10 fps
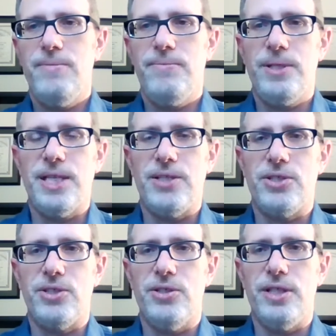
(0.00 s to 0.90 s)

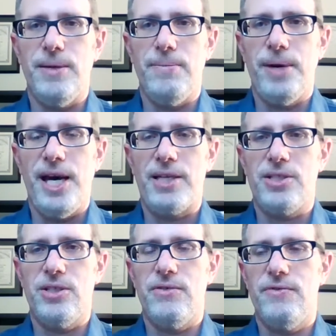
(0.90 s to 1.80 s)
potential
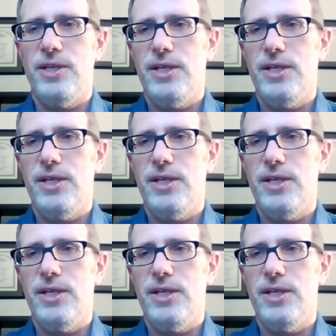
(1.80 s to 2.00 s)
impact of